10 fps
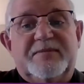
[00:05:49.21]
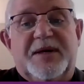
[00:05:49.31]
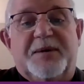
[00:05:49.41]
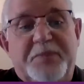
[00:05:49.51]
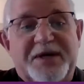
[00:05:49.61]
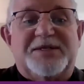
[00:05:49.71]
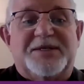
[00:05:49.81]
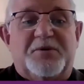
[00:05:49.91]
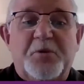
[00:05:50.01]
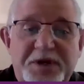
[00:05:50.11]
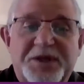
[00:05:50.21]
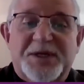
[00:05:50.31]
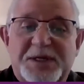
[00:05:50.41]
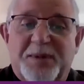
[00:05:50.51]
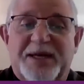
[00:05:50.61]
a person with a
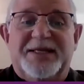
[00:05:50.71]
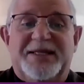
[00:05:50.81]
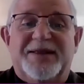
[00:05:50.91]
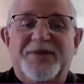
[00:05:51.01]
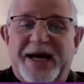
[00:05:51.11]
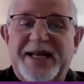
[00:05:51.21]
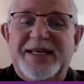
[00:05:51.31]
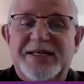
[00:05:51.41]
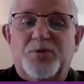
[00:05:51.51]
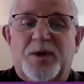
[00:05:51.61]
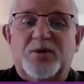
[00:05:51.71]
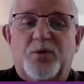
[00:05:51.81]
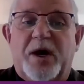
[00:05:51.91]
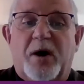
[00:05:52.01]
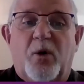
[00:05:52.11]
disability, and that is what
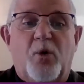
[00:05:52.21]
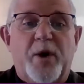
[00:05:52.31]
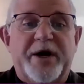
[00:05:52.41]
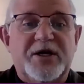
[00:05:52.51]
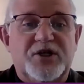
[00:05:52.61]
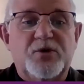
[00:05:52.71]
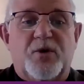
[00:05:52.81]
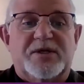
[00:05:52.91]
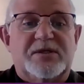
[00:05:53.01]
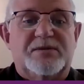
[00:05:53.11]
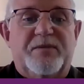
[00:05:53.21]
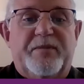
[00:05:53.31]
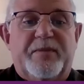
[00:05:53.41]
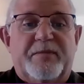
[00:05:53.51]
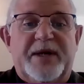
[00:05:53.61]
we are all working towards.
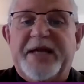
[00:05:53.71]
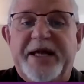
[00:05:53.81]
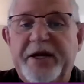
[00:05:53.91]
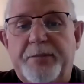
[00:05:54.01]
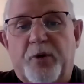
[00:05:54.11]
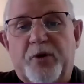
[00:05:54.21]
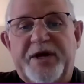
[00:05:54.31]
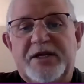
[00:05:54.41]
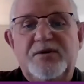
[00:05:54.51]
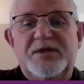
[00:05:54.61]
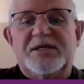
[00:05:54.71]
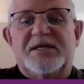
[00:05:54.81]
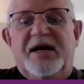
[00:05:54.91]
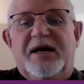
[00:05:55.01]
But any report that uses